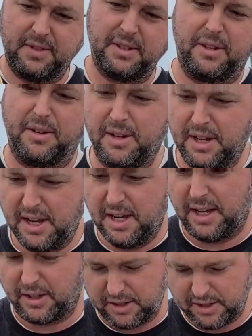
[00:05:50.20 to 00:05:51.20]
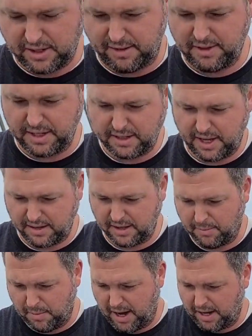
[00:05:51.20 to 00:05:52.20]
So I'll just shove this down in
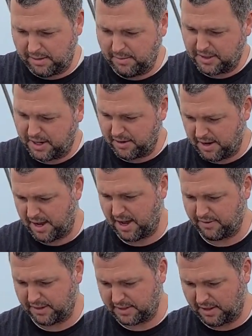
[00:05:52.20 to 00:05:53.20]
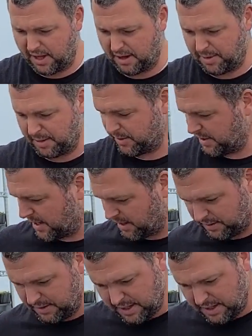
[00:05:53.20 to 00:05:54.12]
the bottom, tear it in half. It's a lot of paper towel.